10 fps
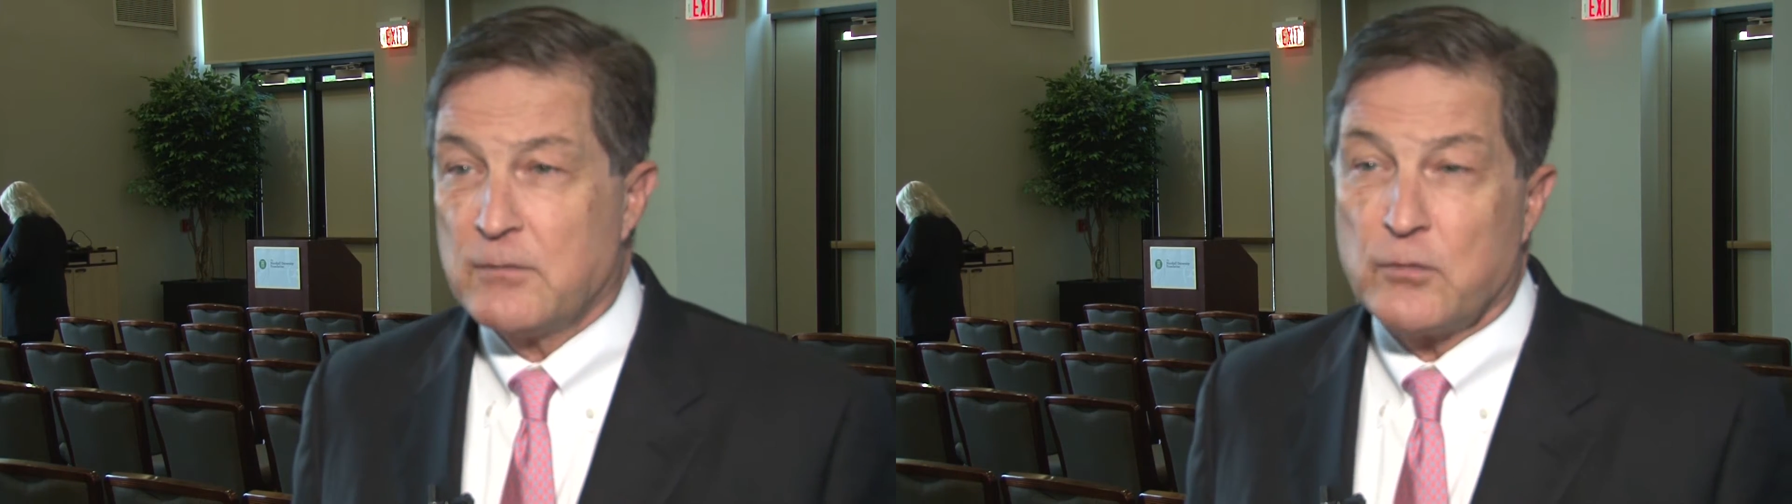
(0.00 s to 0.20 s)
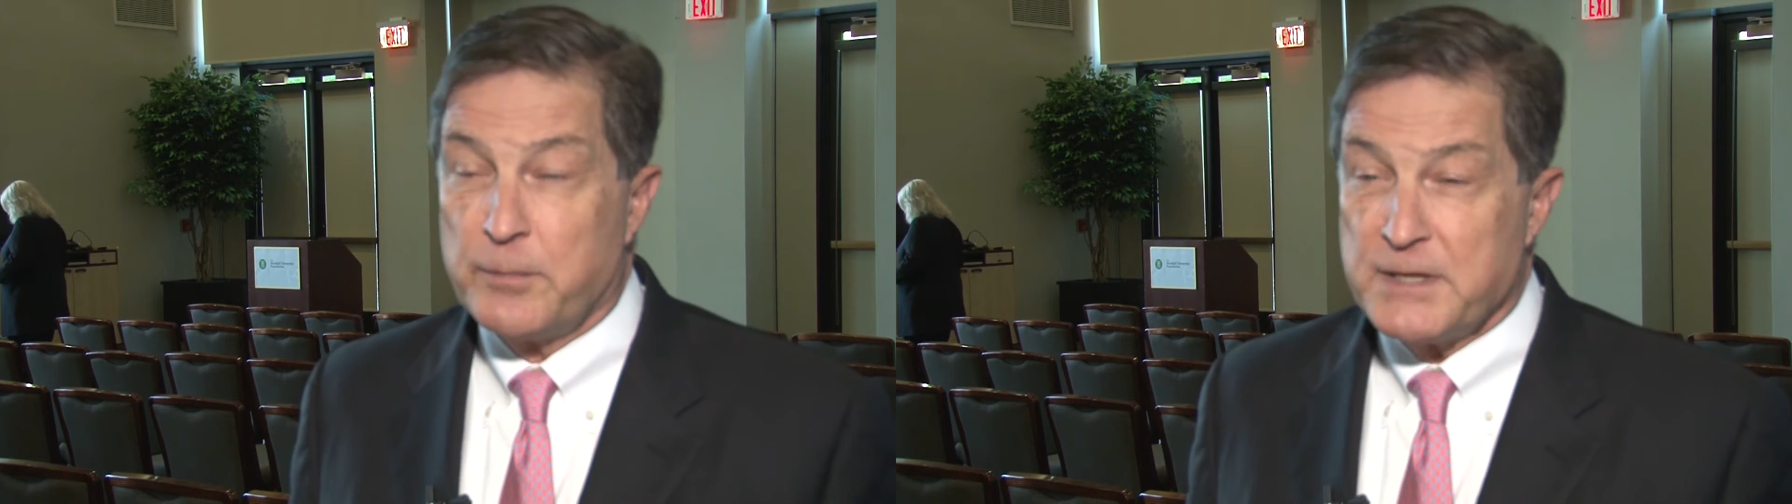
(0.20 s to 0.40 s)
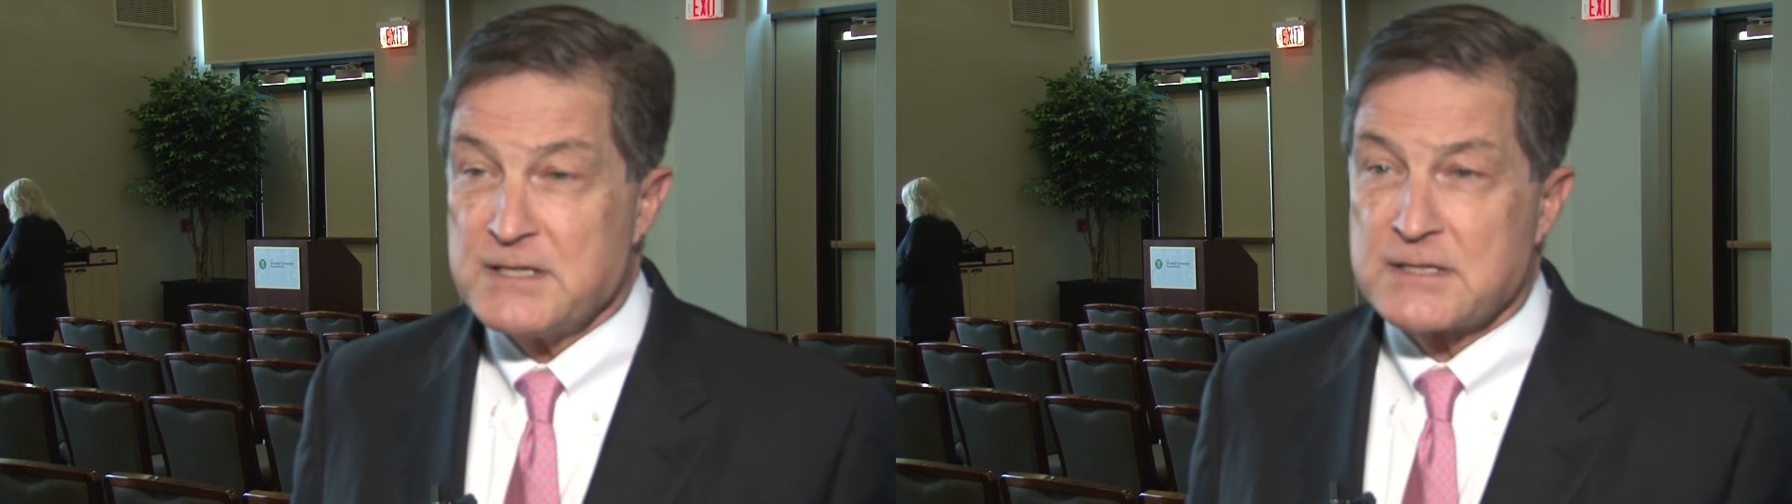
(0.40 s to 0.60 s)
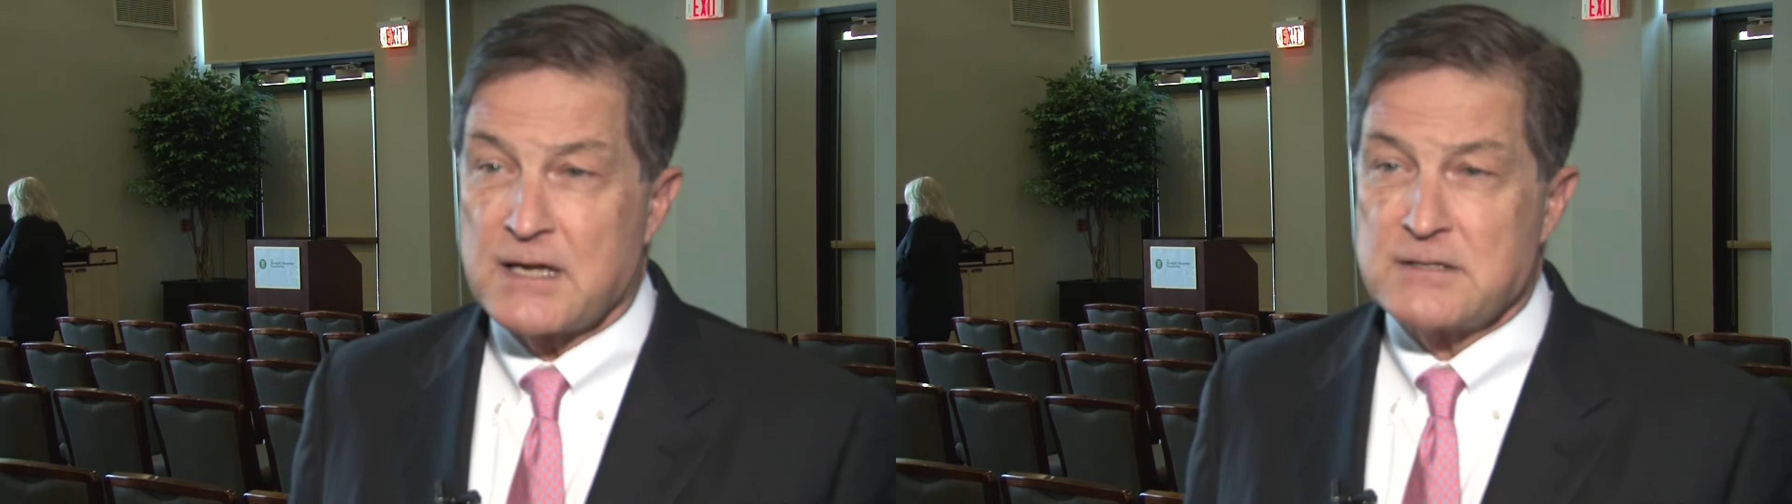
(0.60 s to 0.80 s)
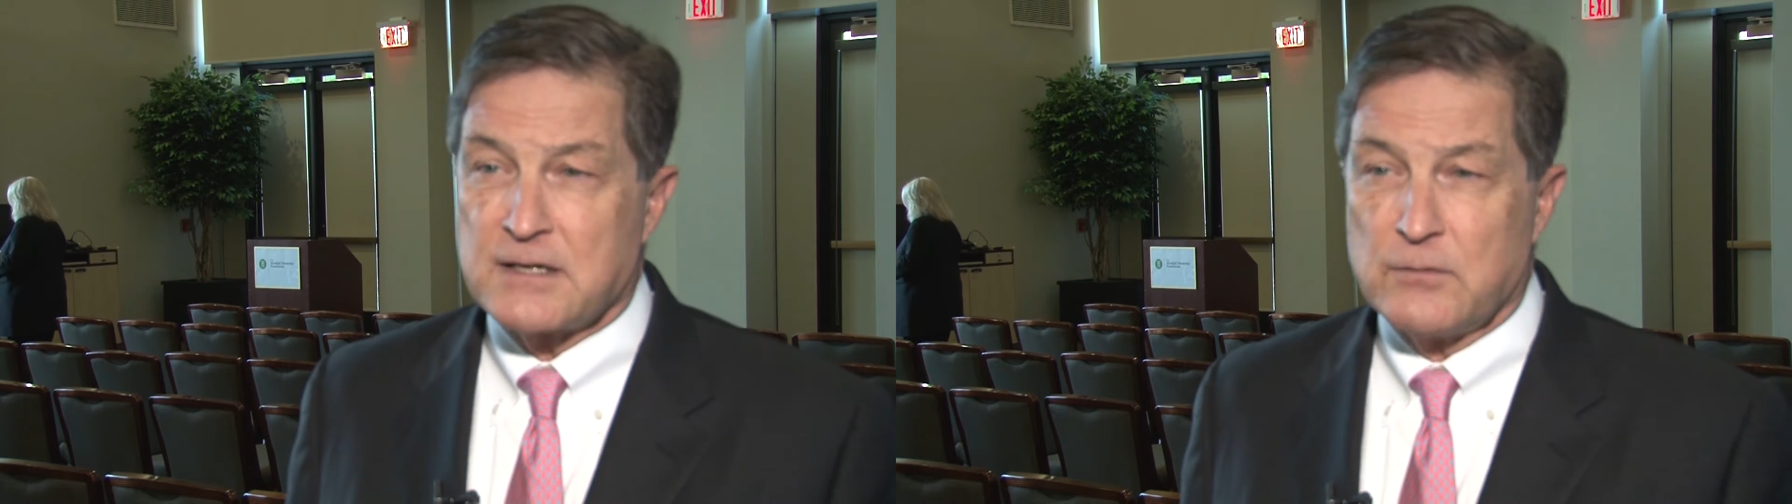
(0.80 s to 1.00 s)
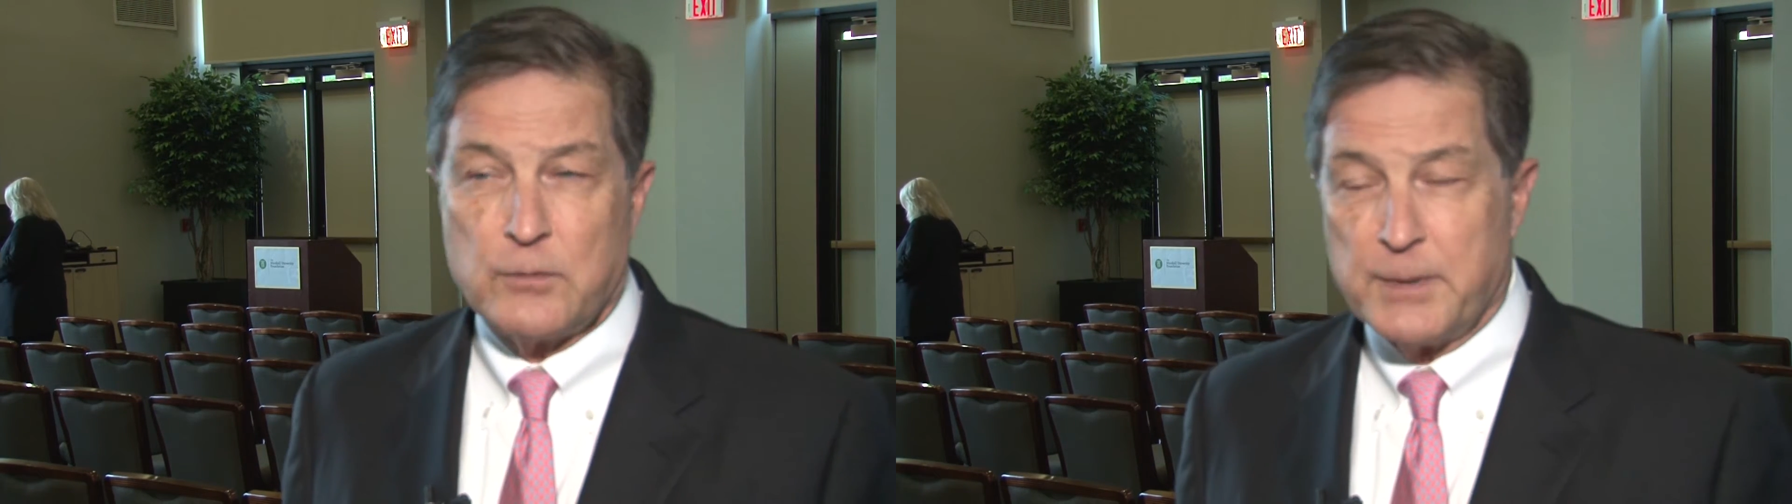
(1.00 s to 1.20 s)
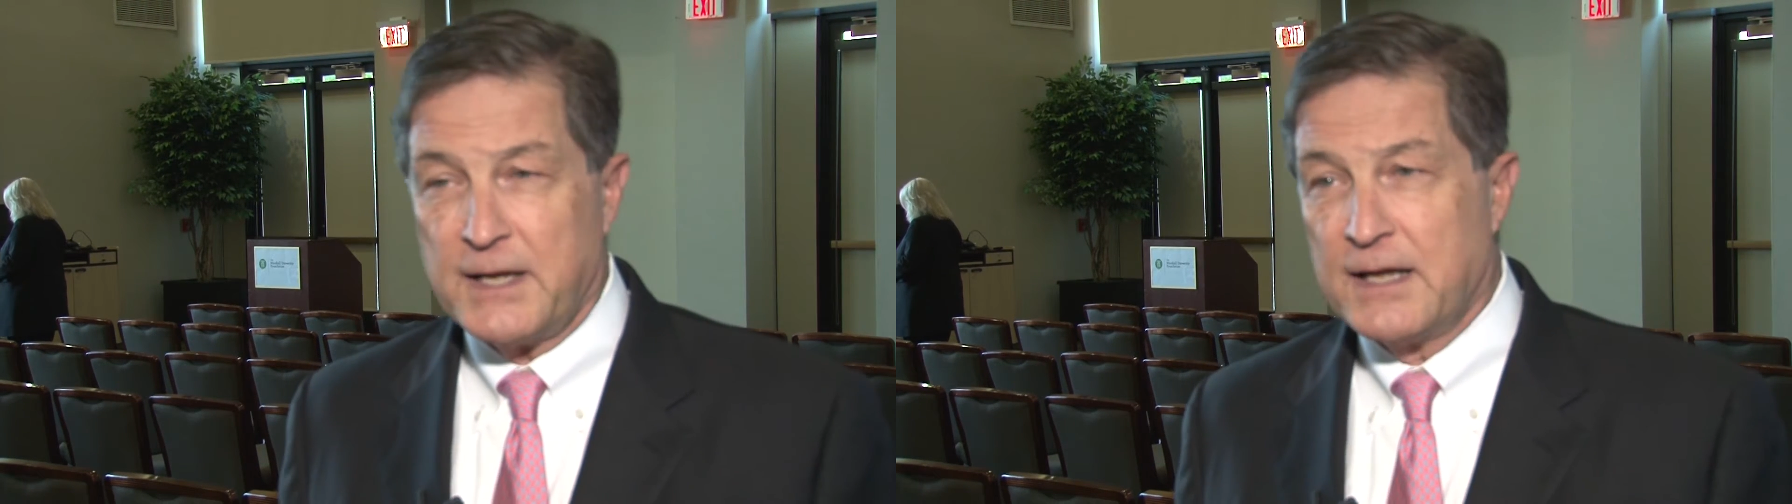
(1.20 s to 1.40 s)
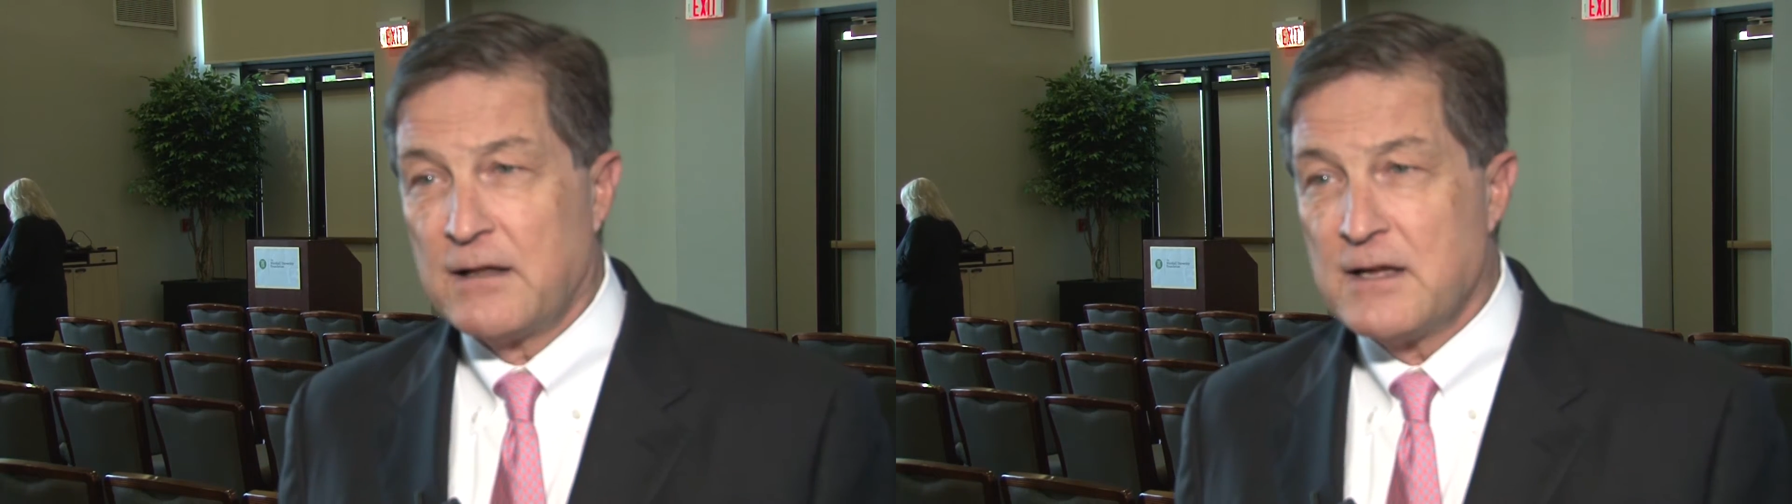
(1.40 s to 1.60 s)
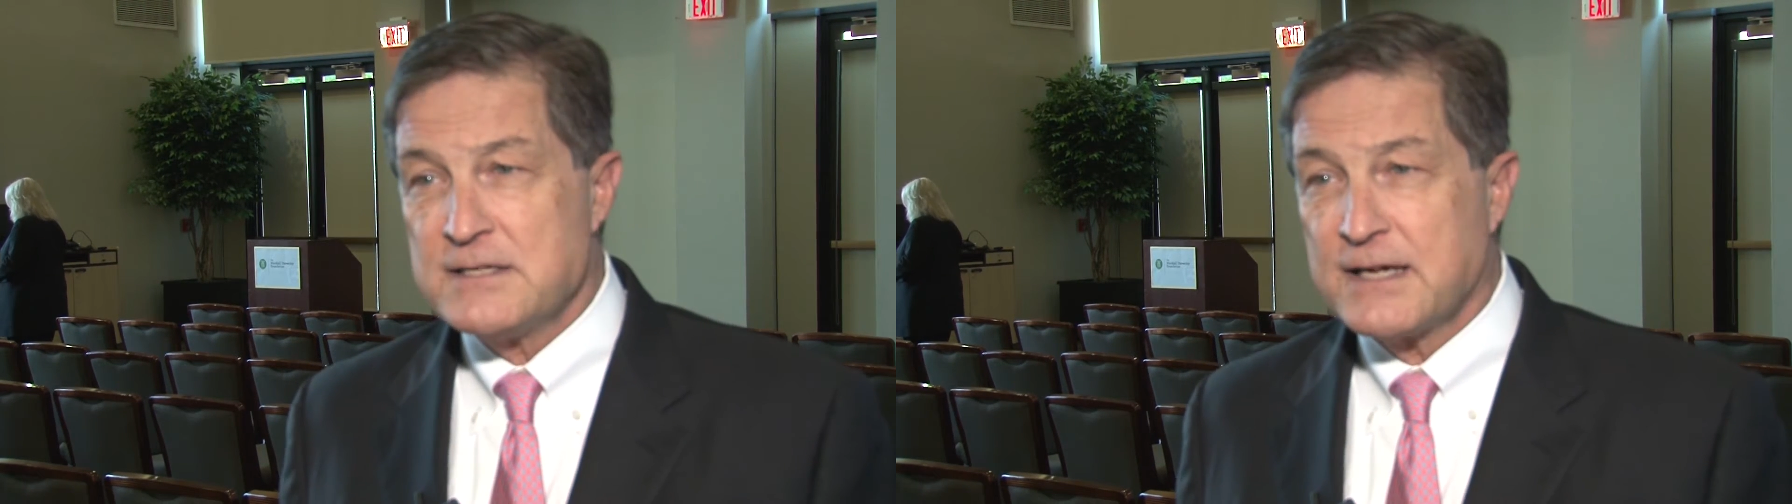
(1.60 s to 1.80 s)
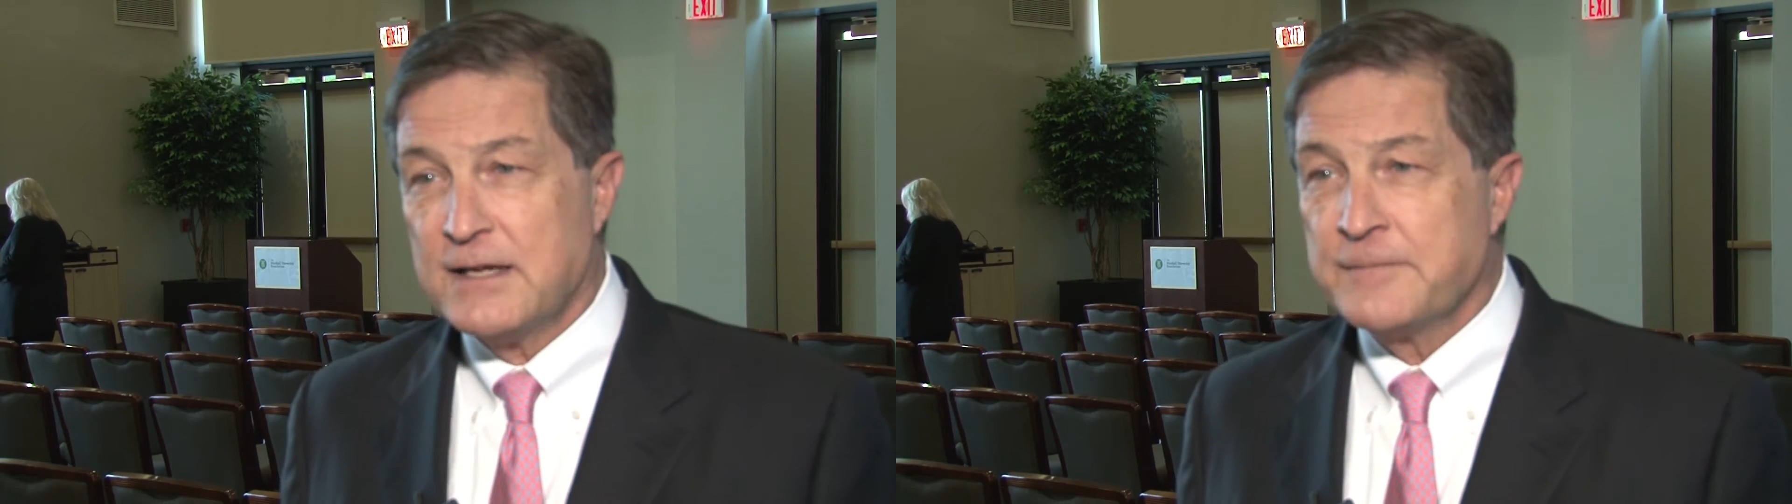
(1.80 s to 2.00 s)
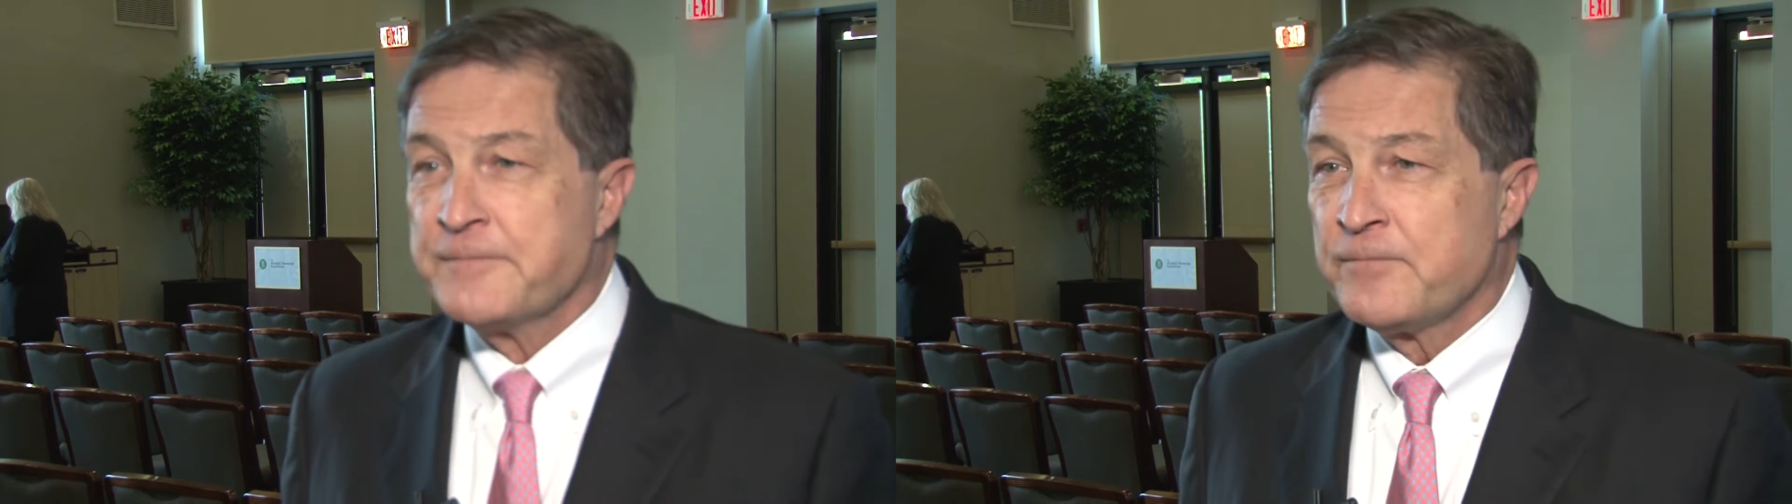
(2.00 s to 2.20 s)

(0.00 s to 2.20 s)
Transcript: we've been discussing it, we've been analyzing it,